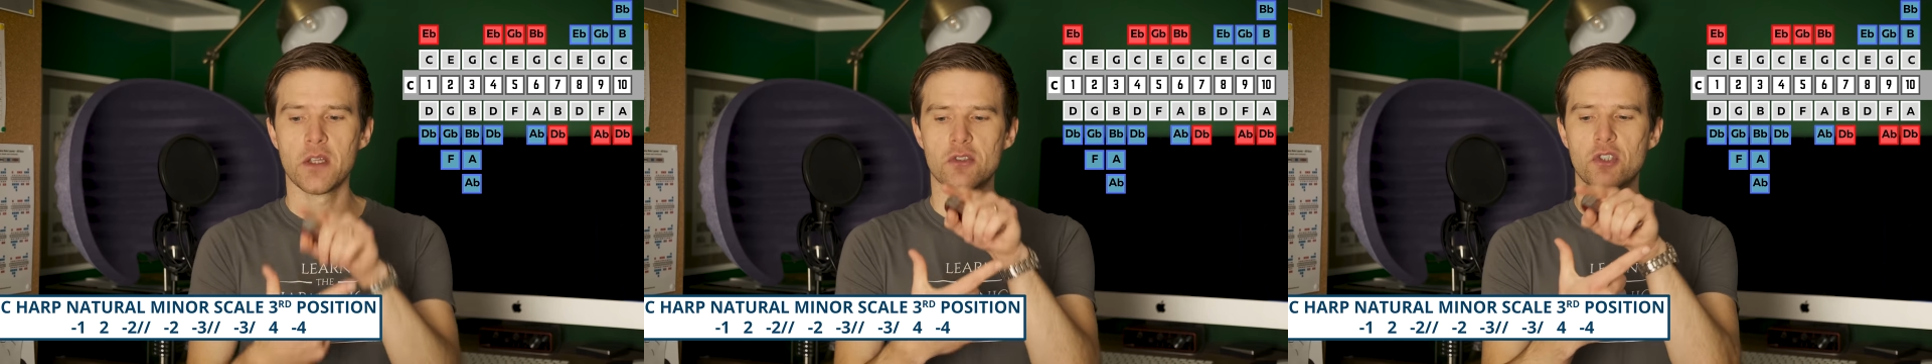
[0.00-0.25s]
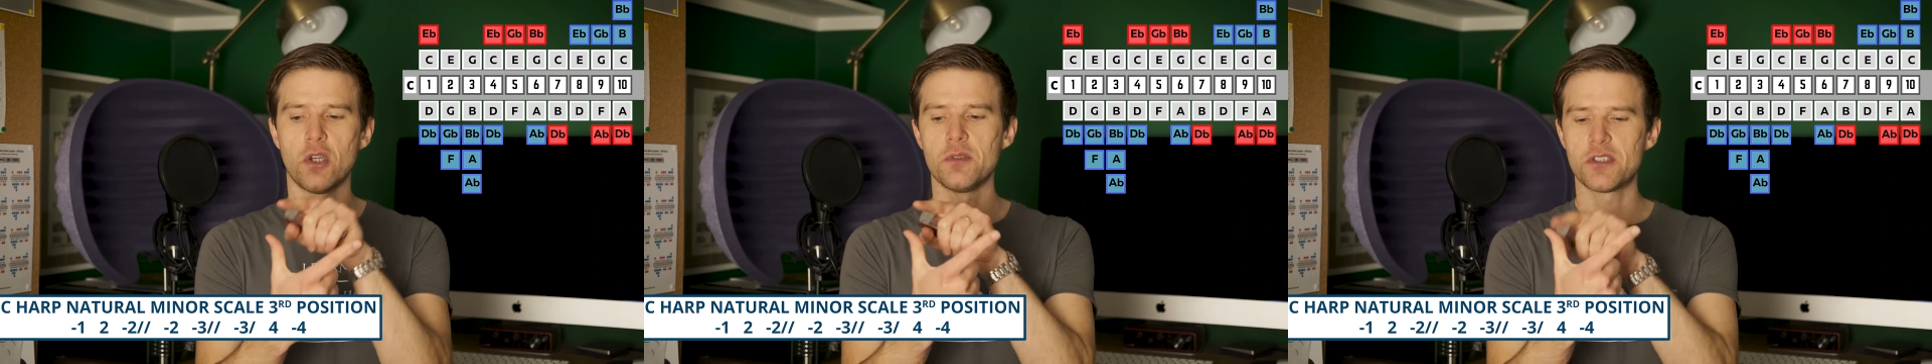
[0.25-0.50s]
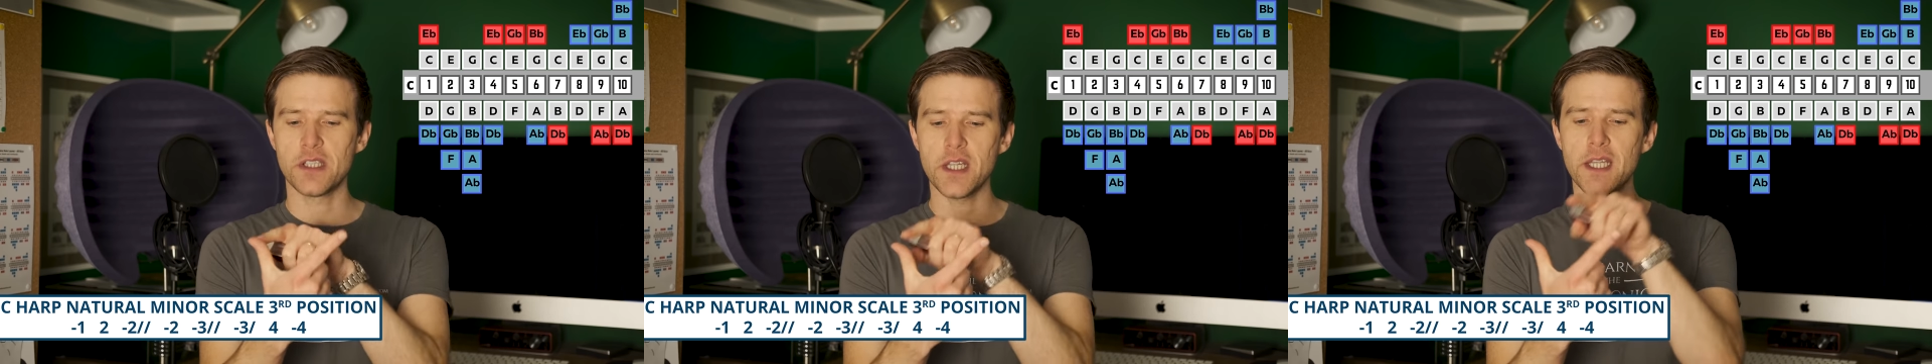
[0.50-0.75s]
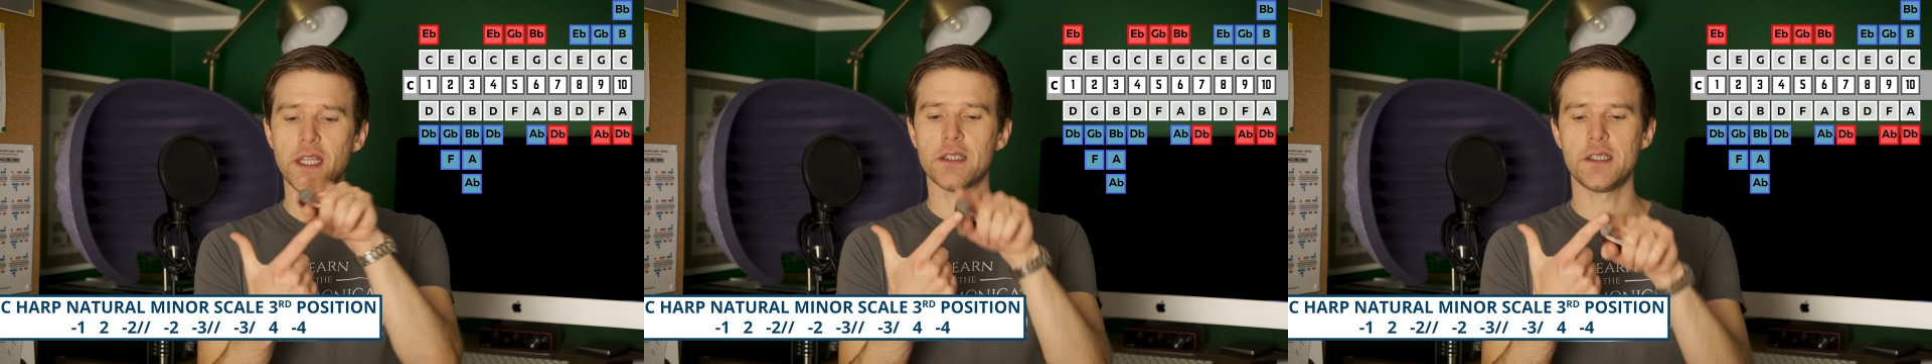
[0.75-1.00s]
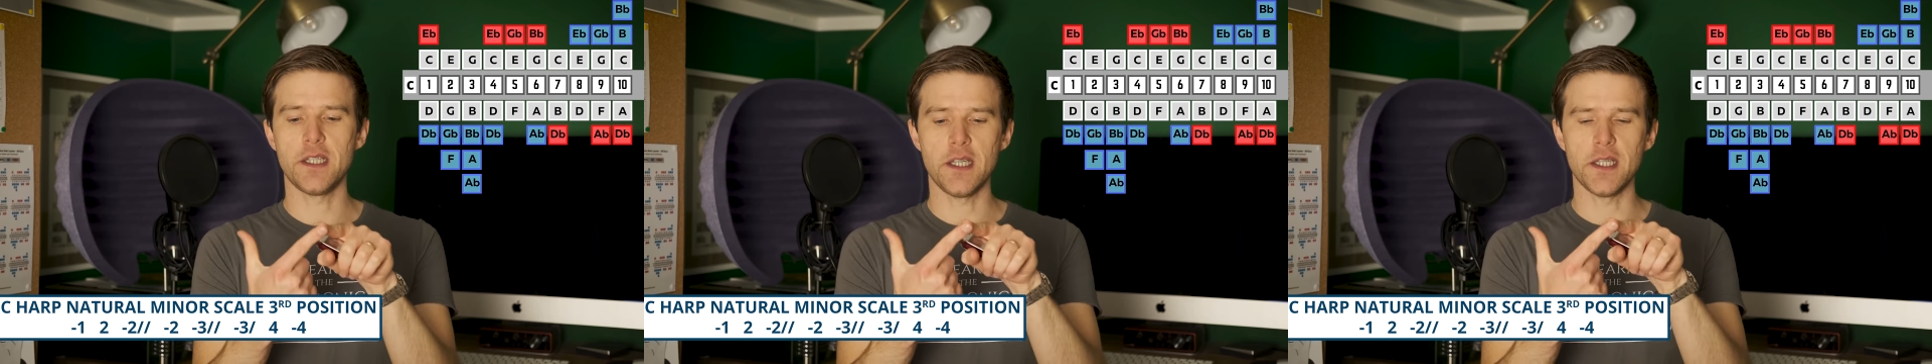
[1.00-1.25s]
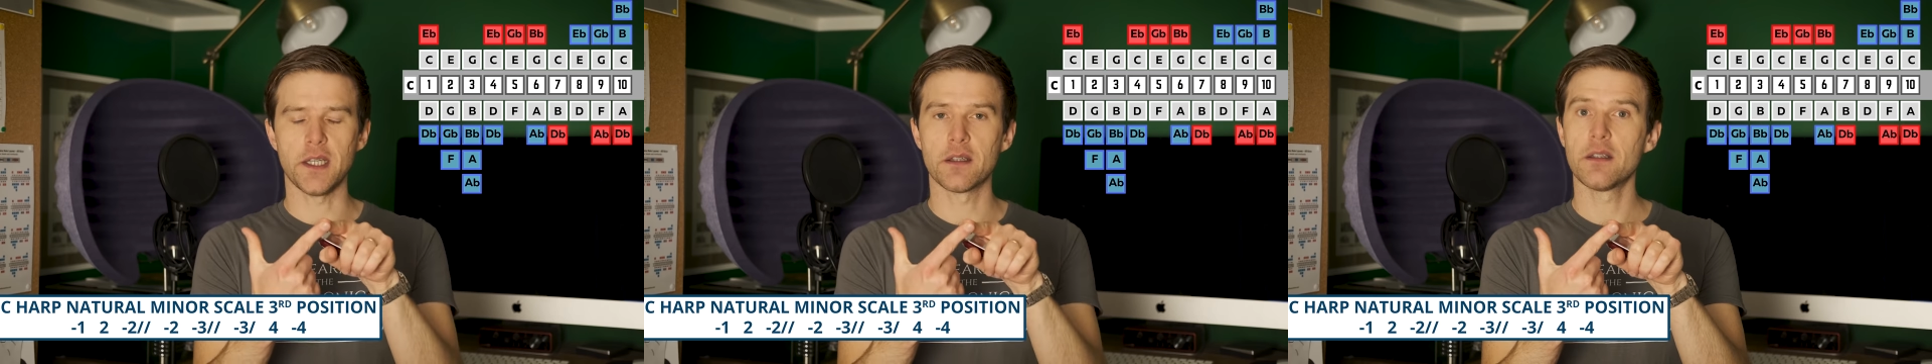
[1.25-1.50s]
So C,
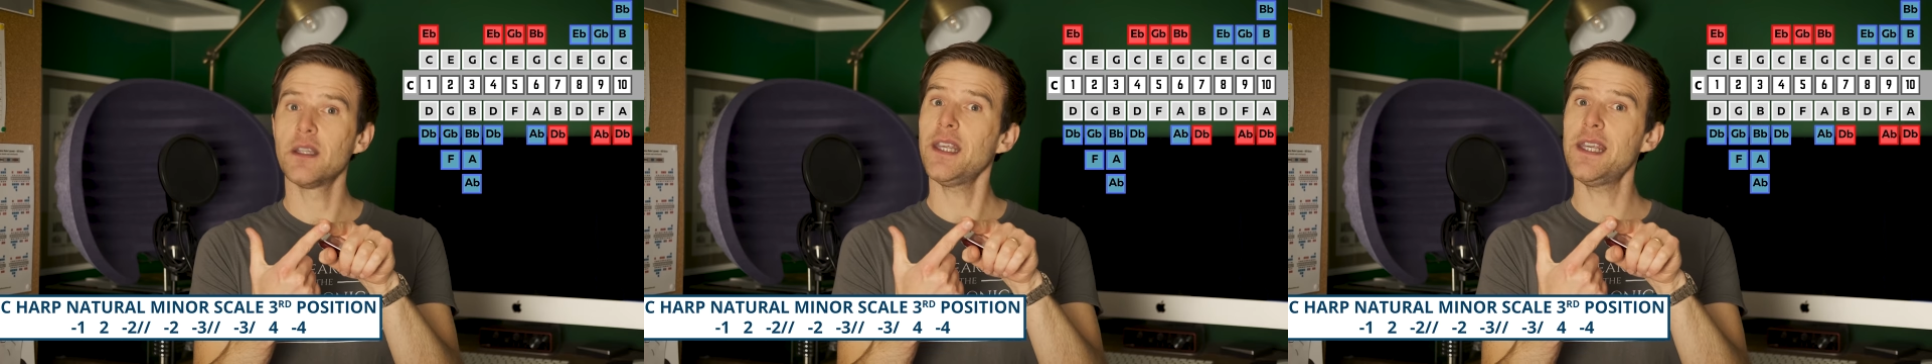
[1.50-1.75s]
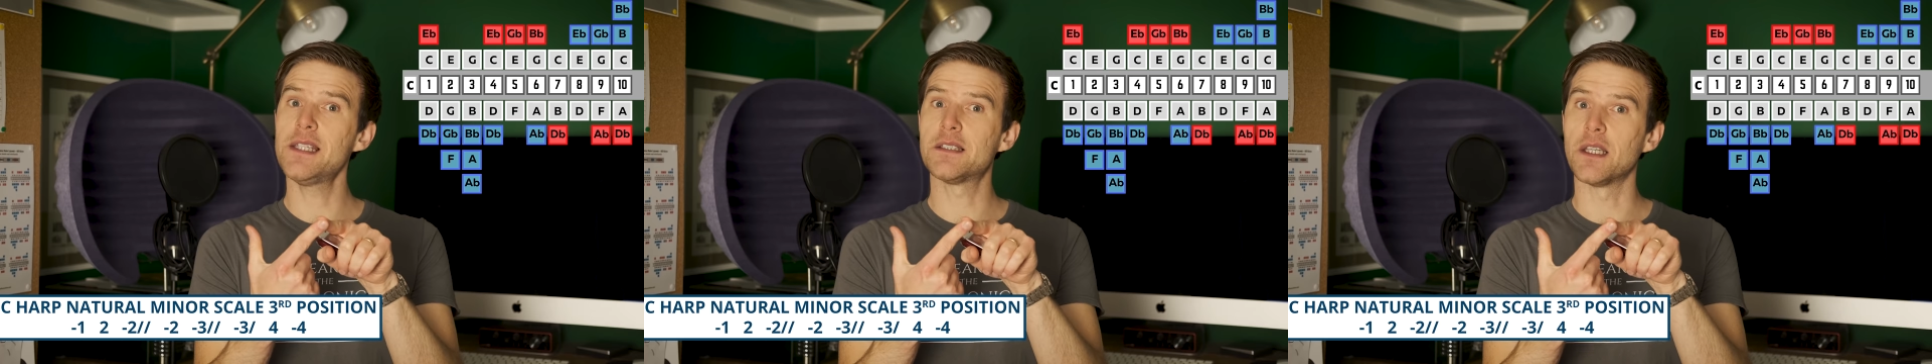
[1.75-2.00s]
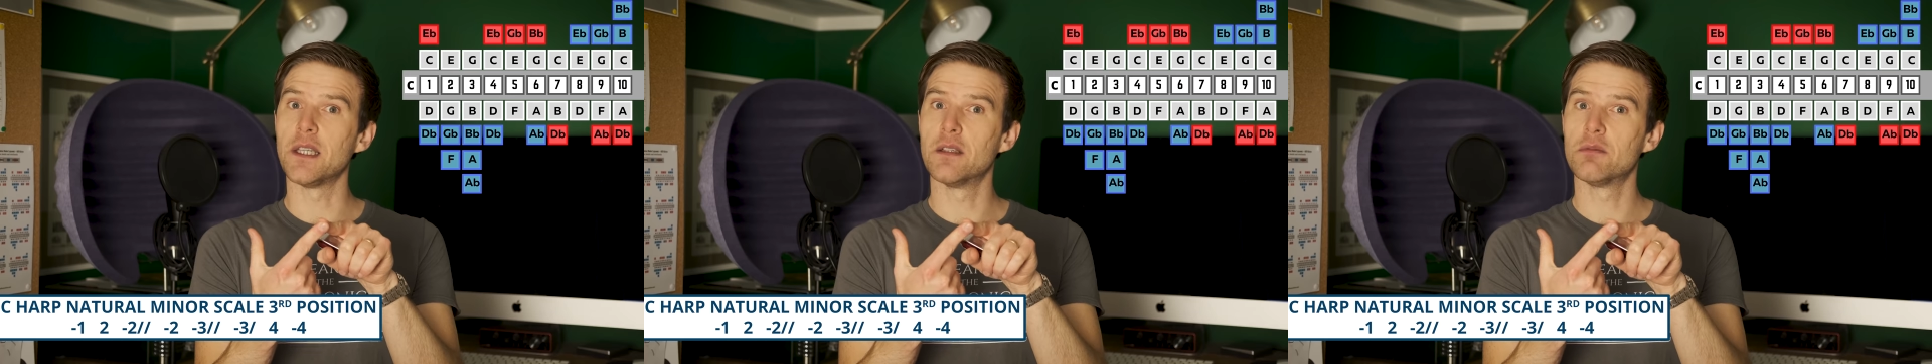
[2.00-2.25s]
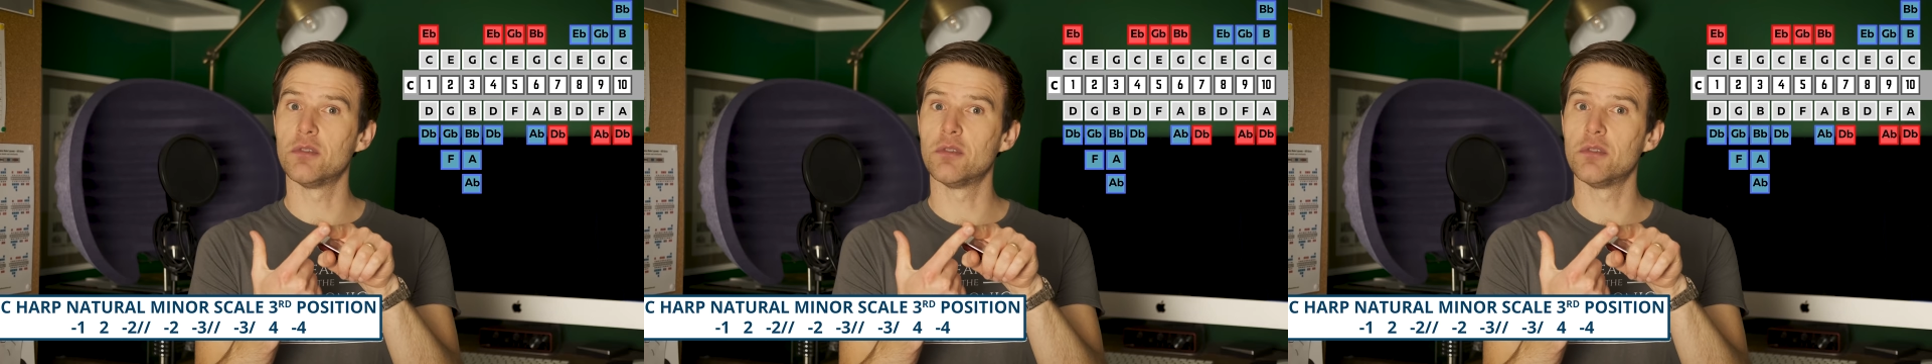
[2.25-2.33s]
D, easy.